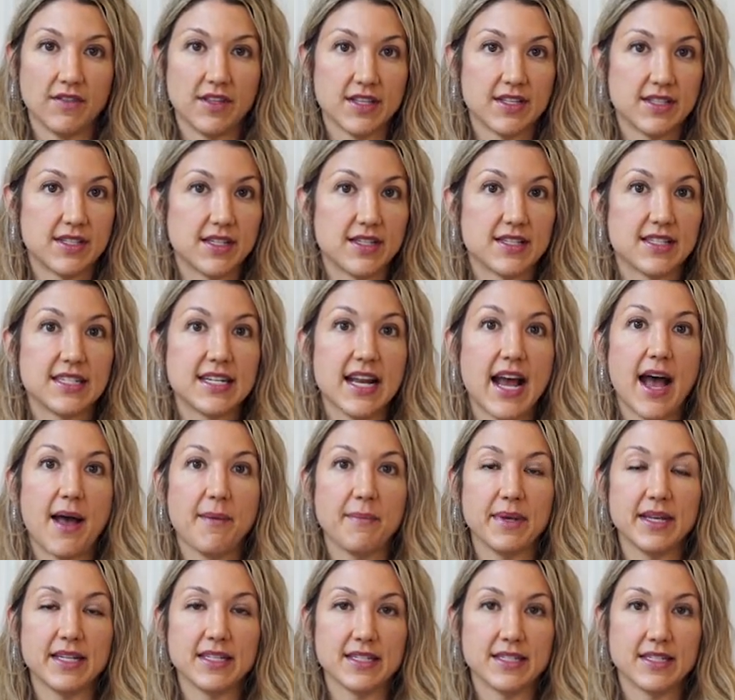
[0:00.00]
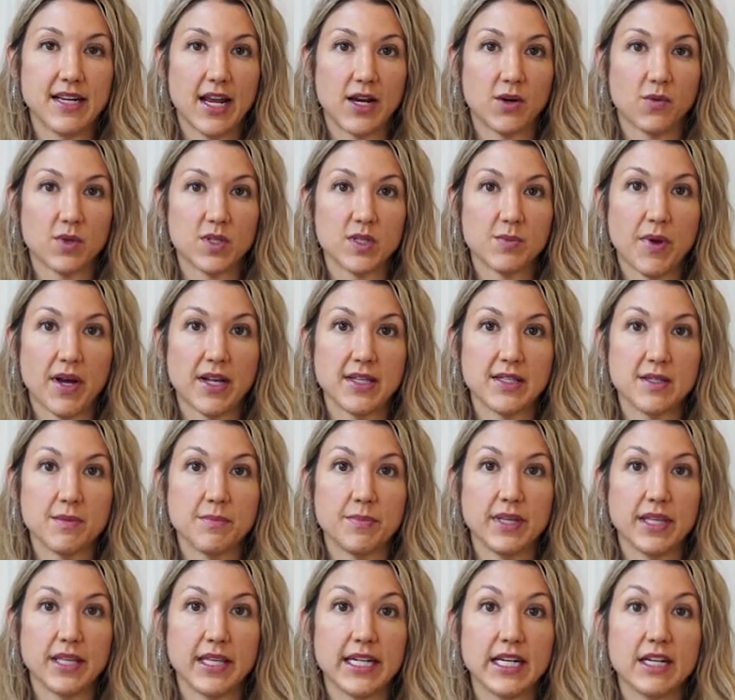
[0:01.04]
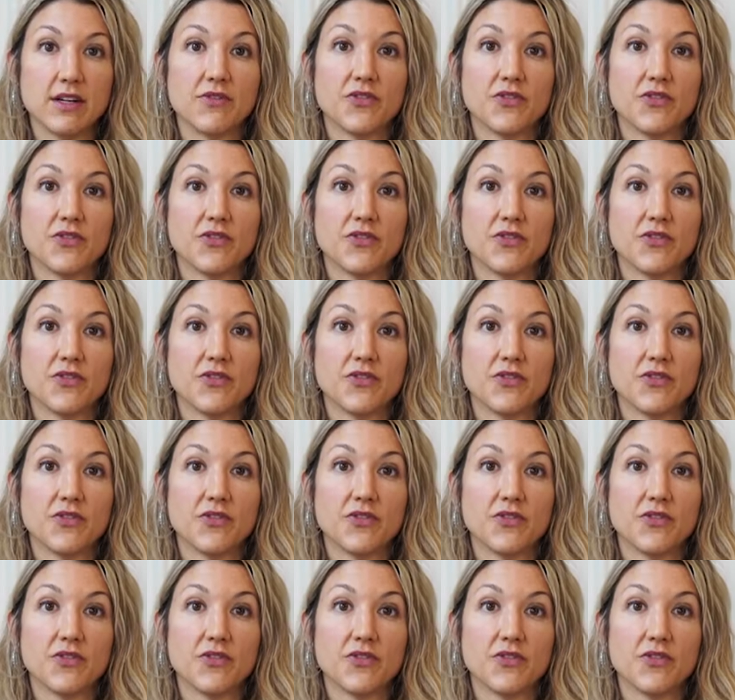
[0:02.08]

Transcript: this does not mean to take responsibility